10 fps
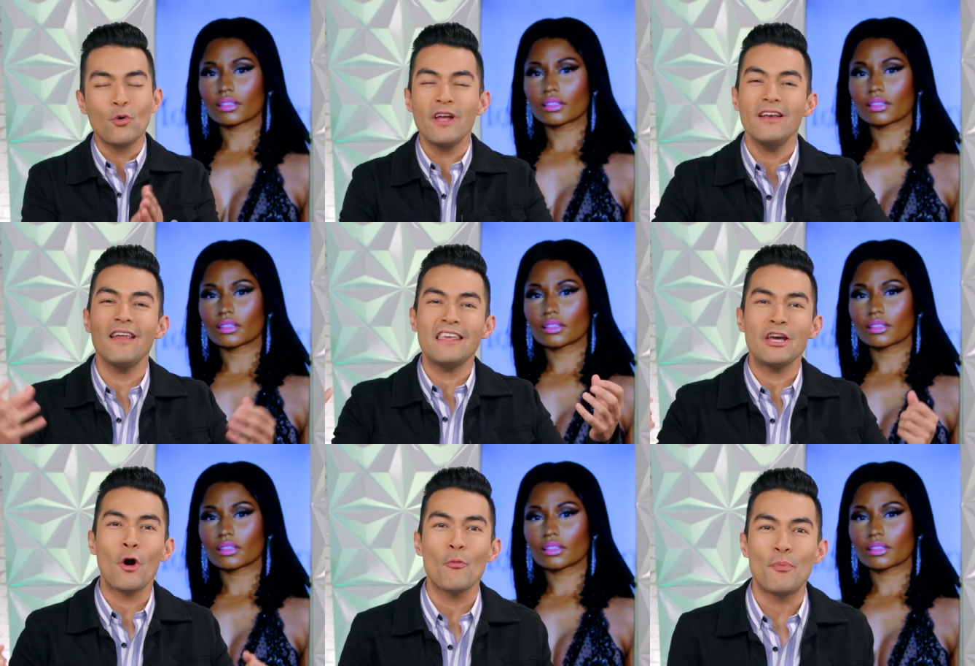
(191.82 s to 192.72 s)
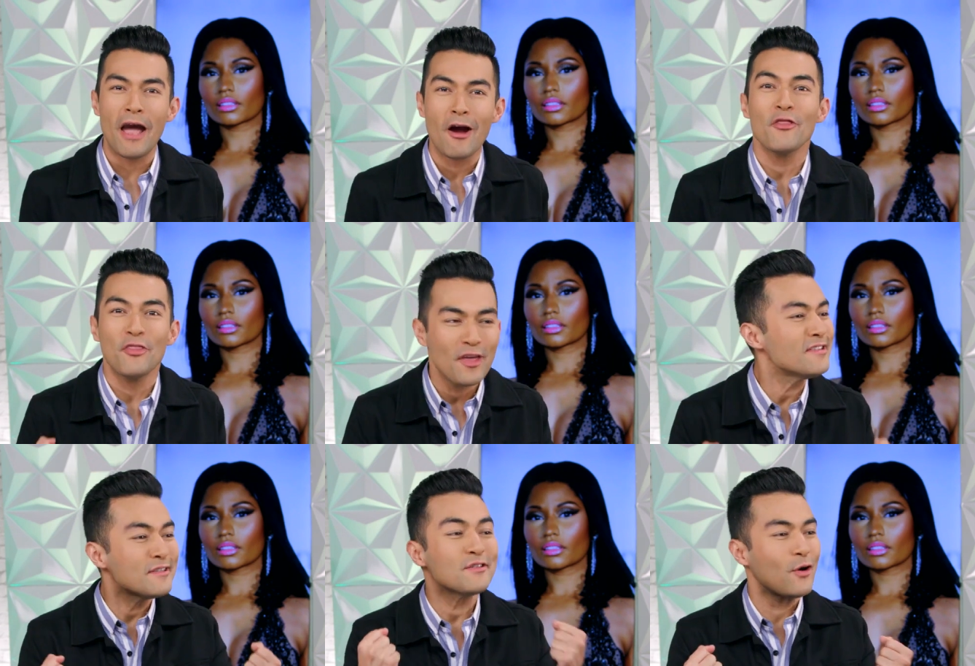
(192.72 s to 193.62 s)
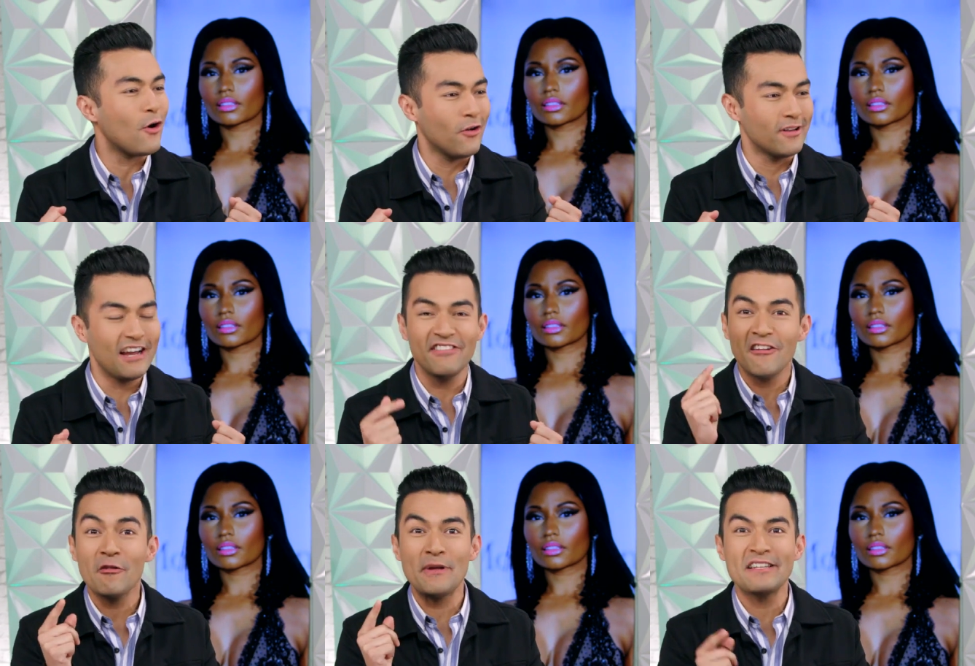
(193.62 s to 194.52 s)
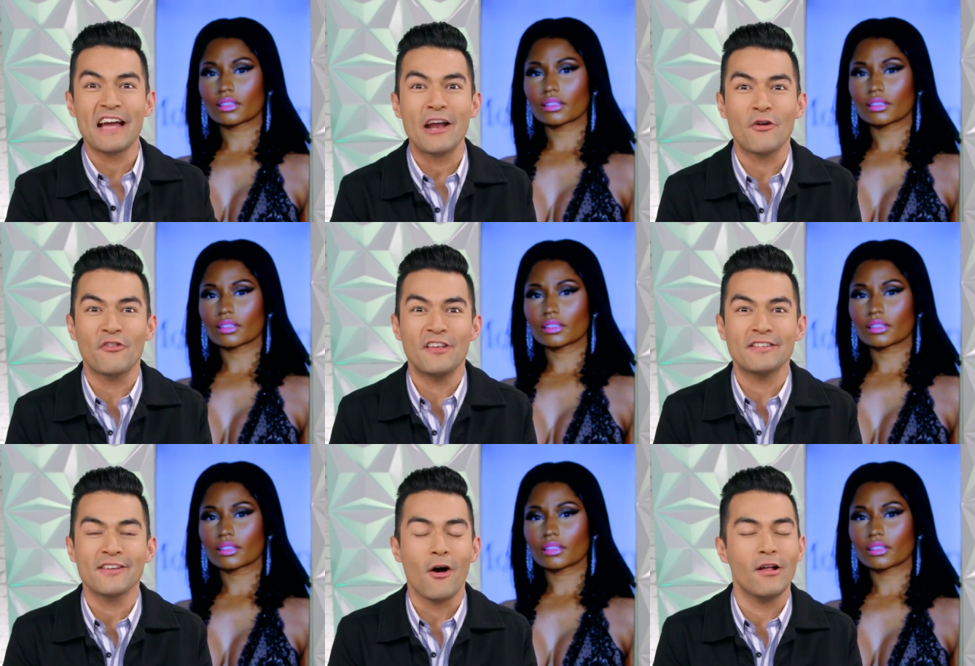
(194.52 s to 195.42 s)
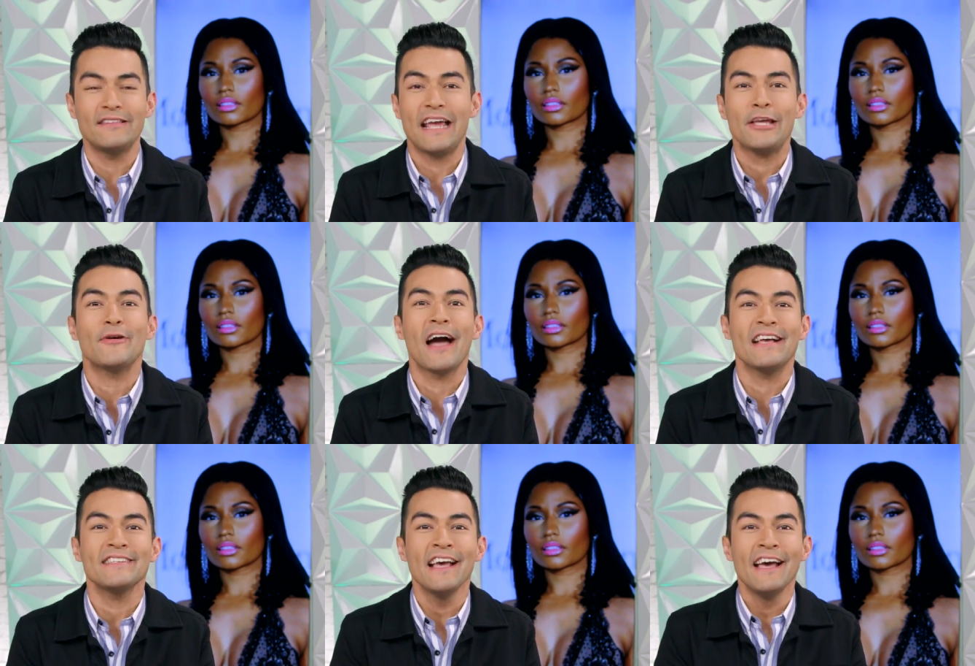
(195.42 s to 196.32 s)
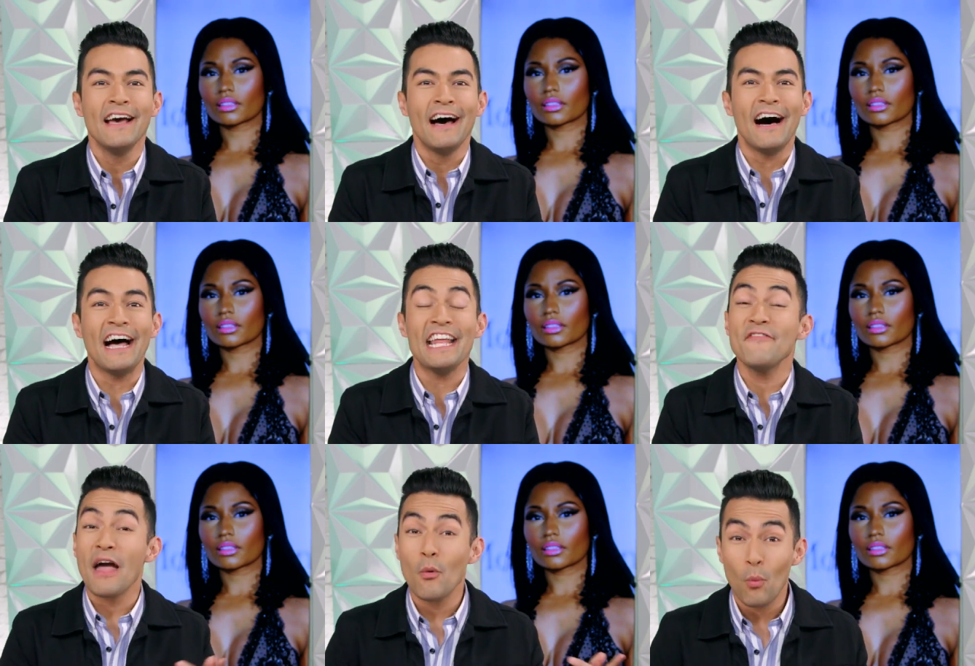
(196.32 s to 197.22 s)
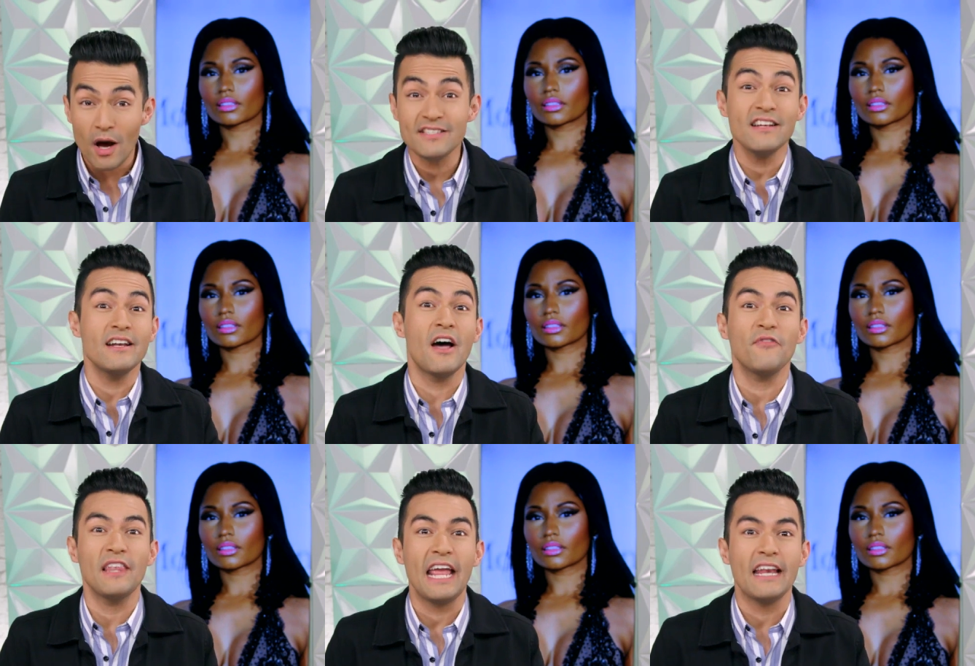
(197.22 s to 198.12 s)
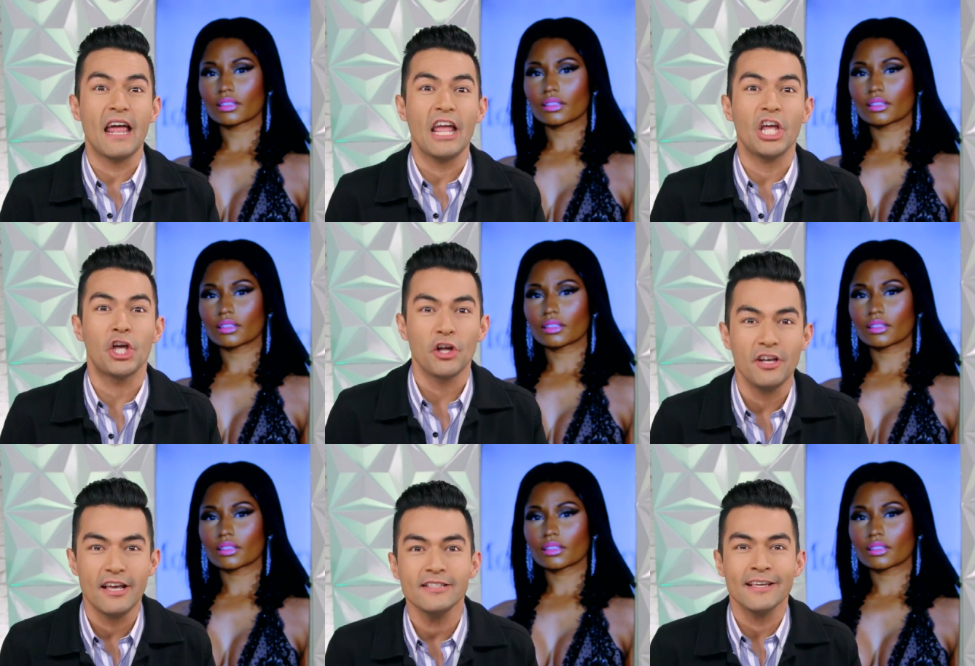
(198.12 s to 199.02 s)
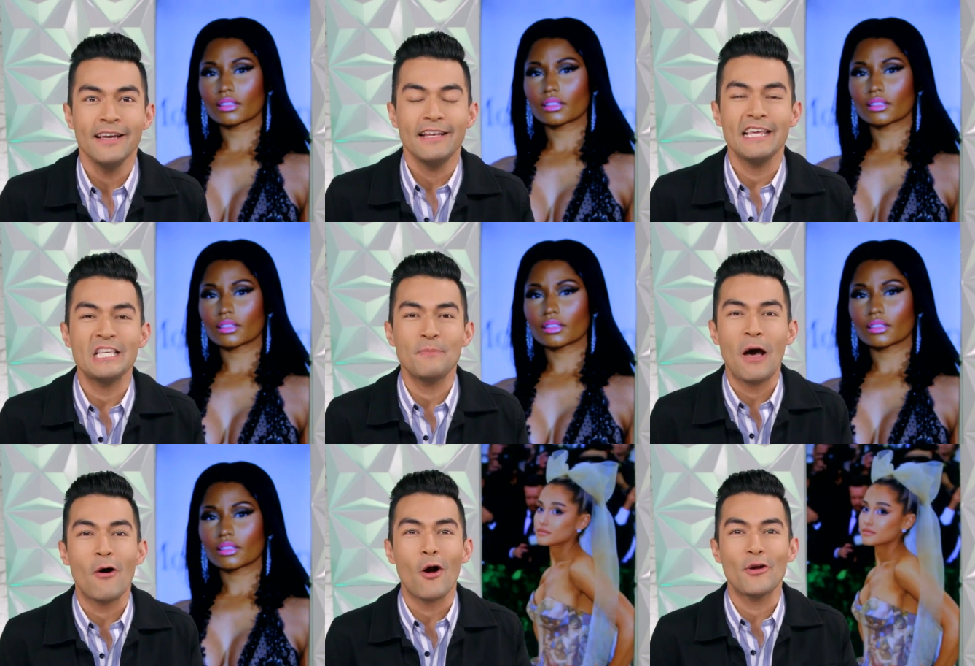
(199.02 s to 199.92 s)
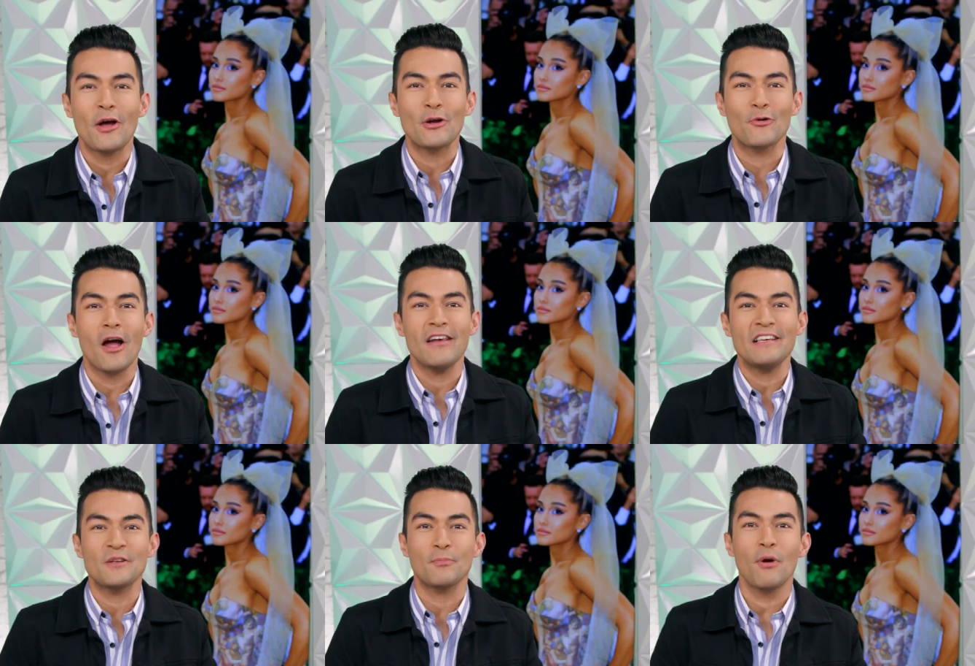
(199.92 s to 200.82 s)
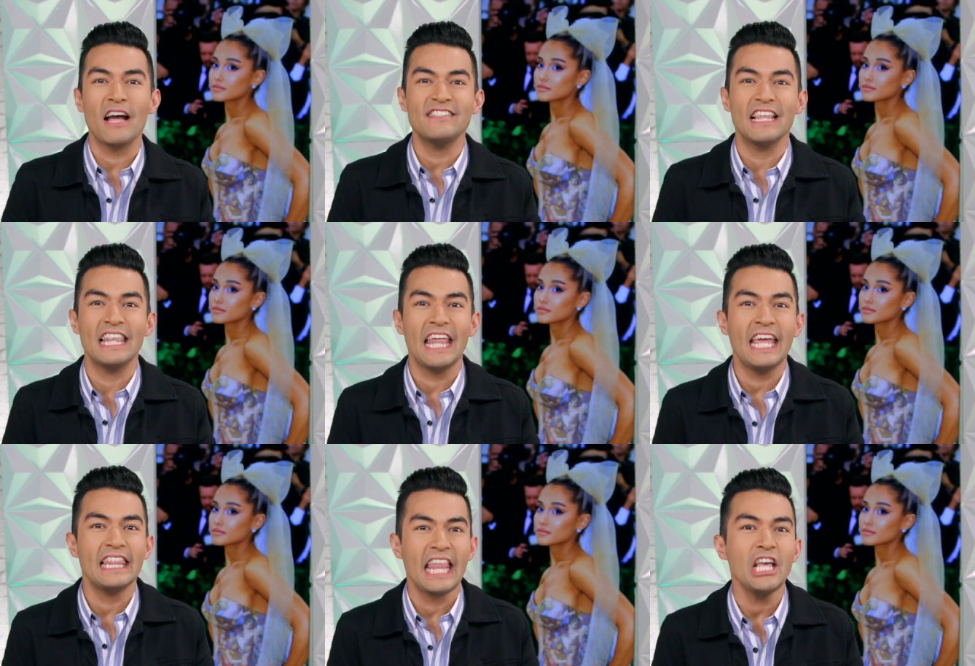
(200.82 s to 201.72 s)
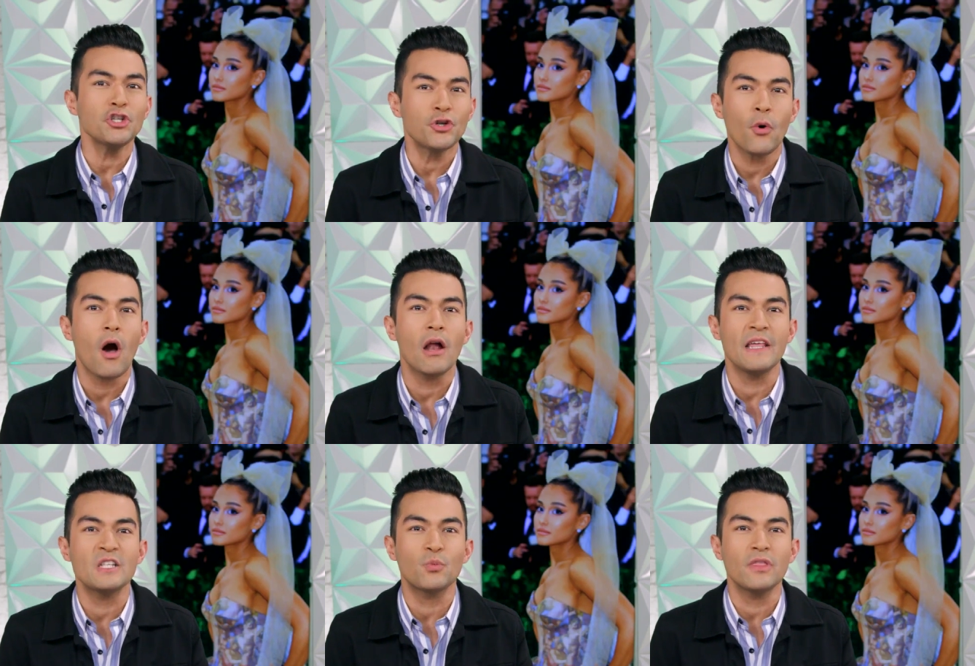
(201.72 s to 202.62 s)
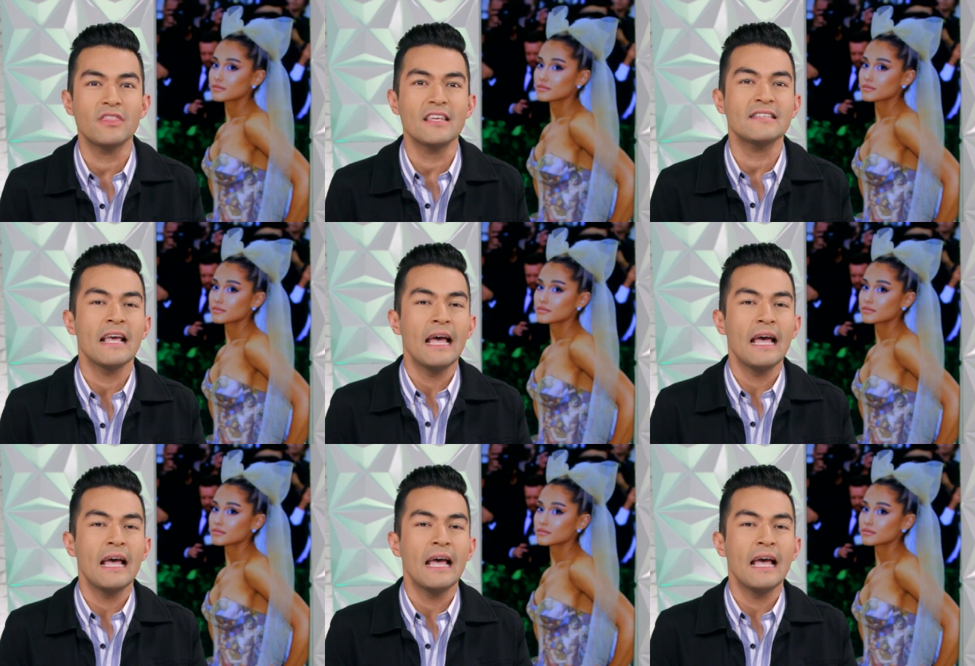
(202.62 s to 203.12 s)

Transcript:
Speaker 1: Queen Nicki Colbert. This is gold. I've literally been dying over this all day, you guys. Uh, and if that wasn't enough late night goodness, Nicki's pal Ariana Grande surprised the Late Late Show audience with this